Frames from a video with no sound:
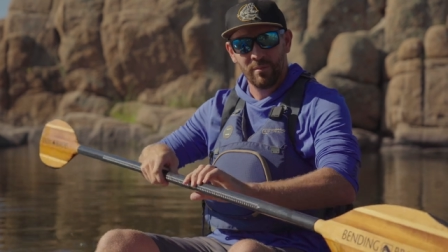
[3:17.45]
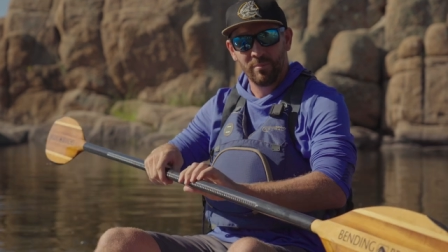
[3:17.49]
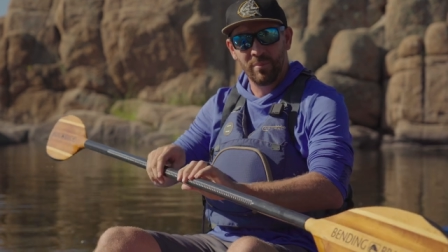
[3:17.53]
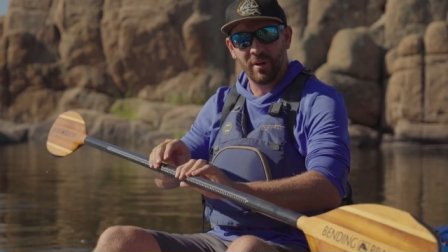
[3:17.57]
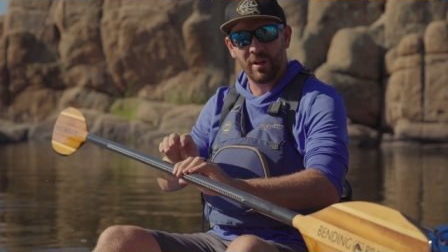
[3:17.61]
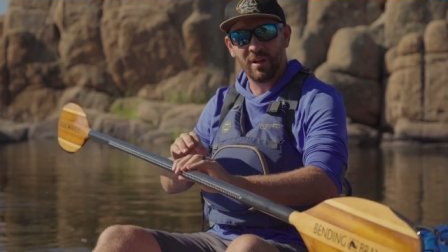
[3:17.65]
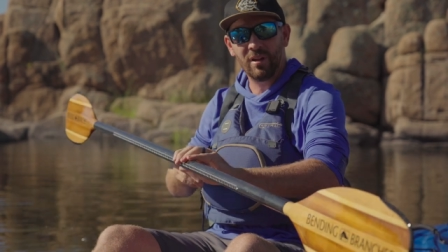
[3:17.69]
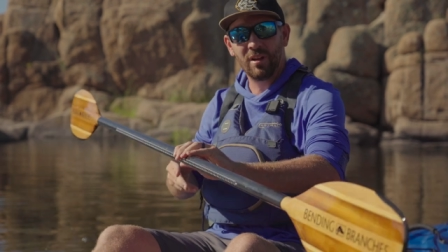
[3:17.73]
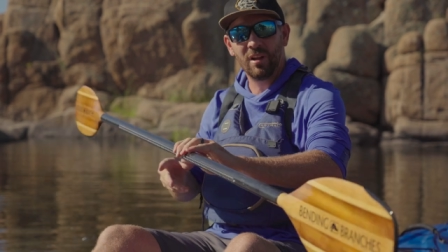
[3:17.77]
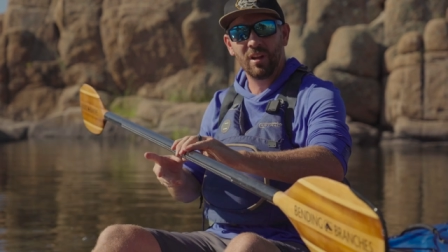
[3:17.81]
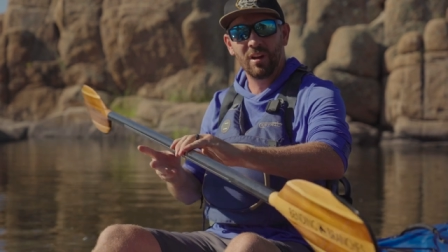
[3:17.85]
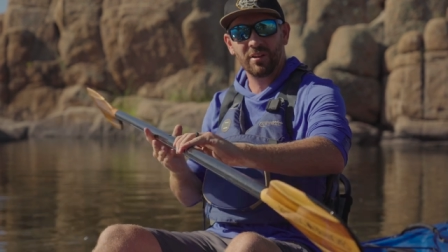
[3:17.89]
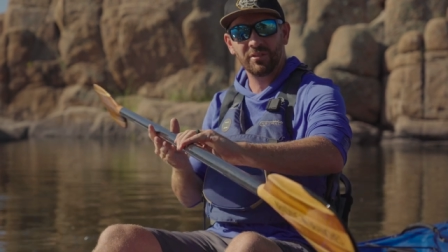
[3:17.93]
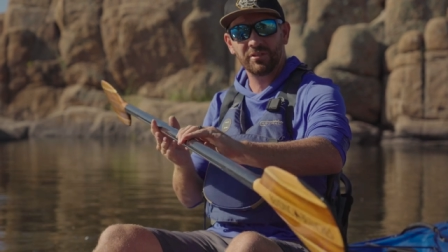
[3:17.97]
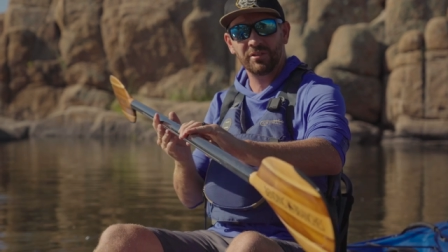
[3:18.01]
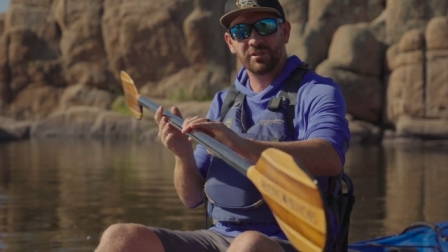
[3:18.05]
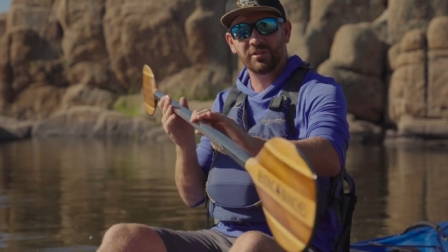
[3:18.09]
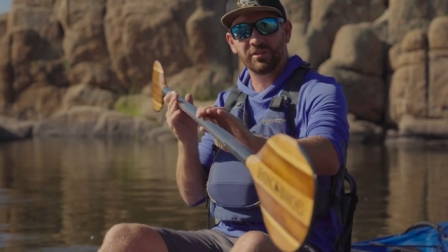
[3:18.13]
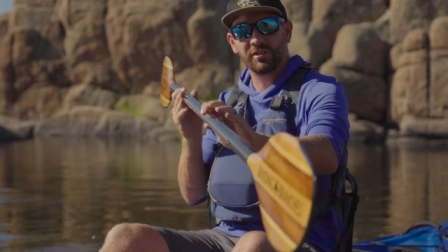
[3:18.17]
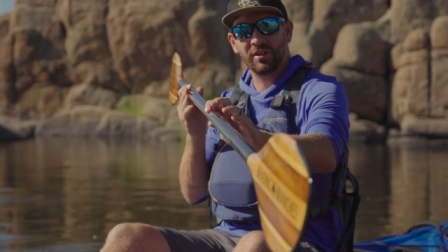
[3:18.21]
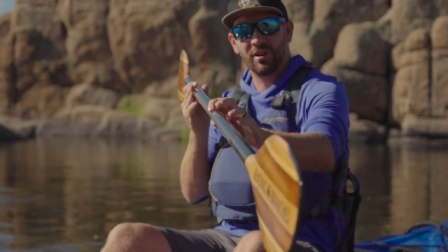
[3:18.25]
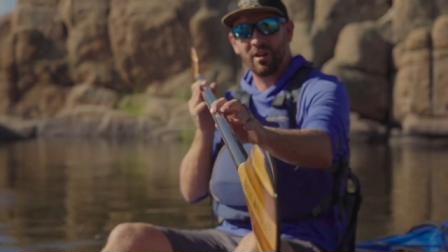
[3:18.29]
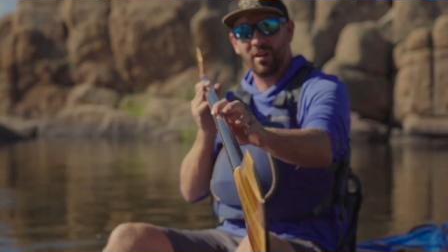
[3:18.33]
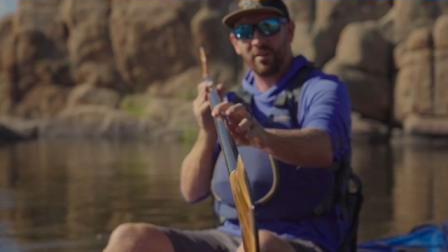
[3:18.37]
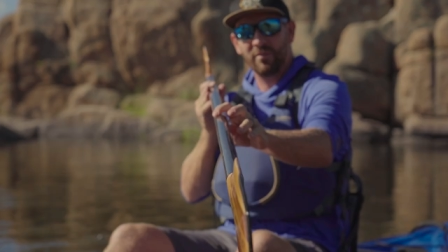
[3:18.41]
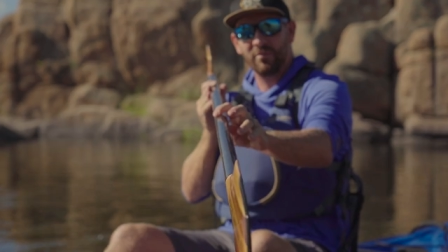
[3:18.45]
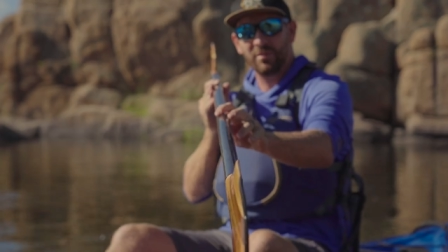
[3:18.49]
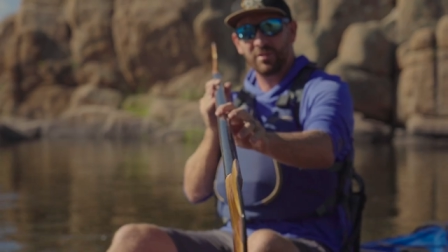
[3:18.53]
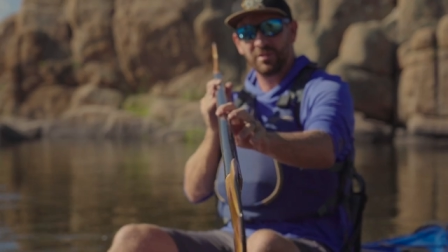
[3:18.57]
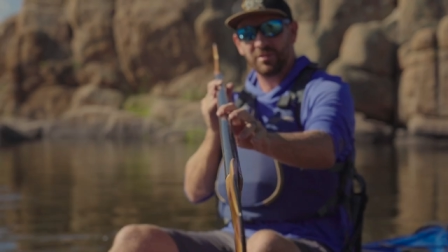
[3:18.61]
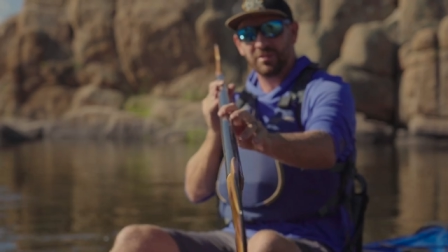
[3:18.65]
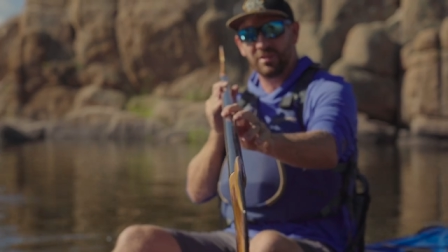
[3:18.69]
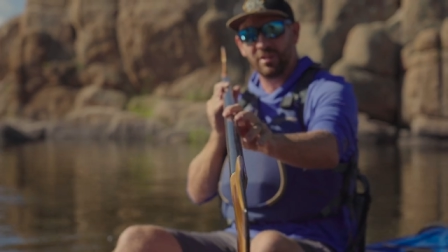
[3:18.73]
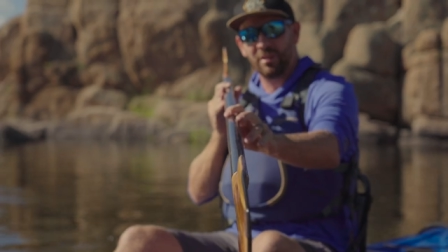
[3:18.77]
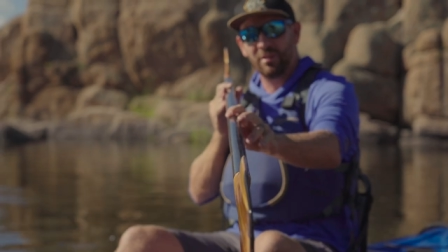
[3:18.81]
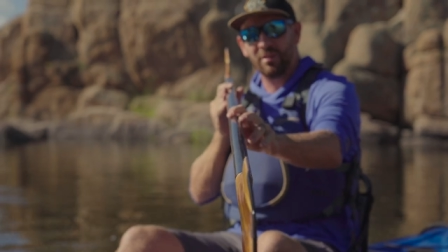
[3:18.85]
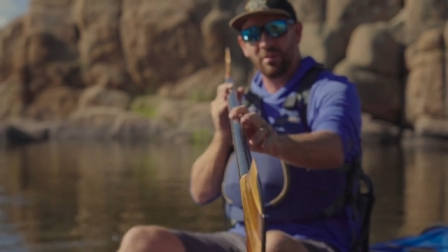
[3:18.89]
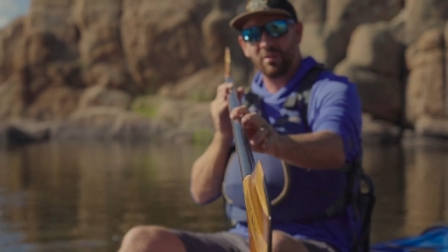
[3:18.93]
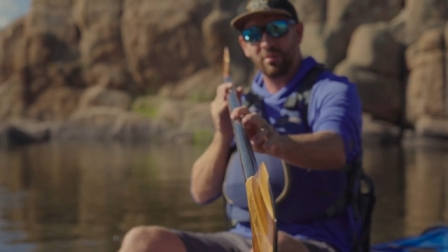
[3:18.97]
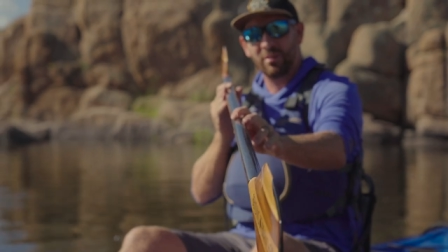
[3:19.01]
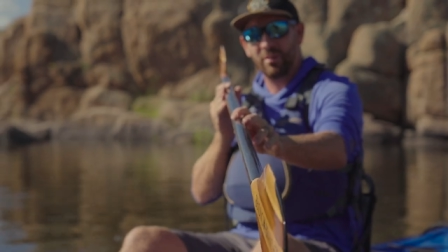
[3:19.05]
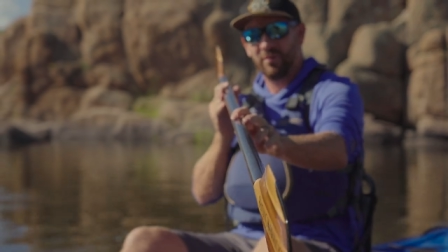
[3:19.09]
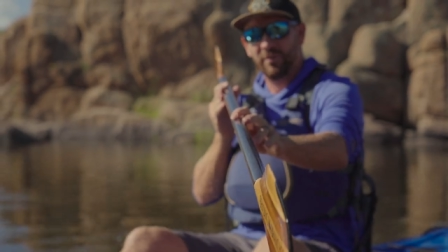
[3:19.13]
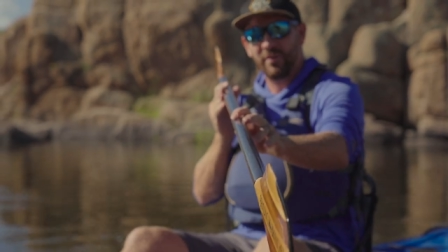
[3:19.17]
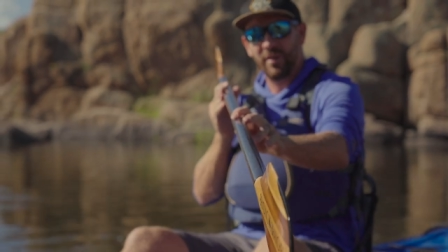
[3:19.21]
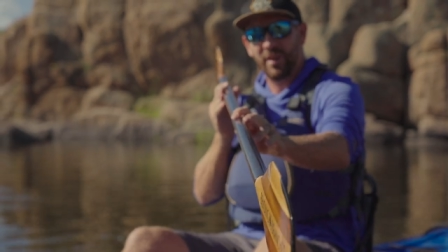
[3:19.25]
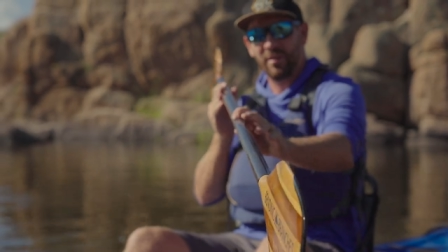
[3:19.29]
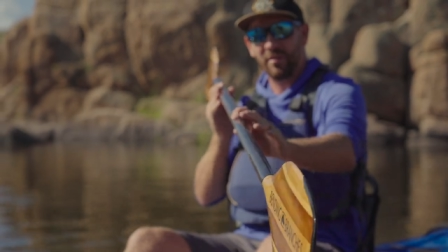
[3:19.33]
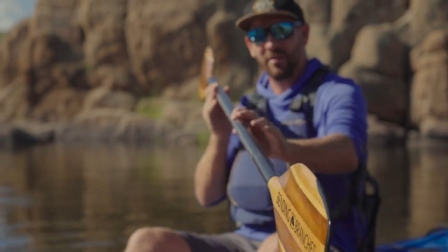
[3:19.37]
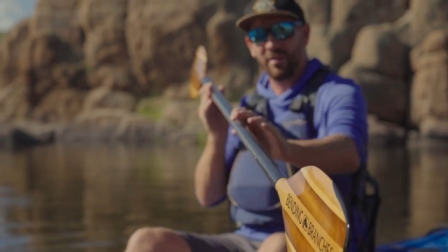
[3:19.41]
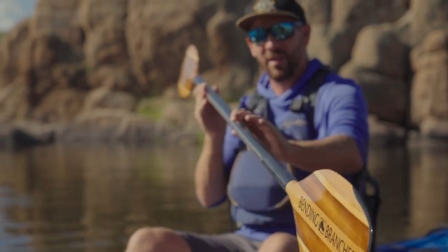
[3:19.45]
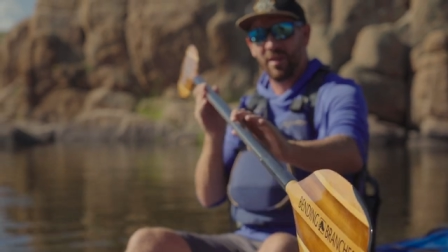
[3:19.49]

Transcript: But you can also start off with a zero degree feather.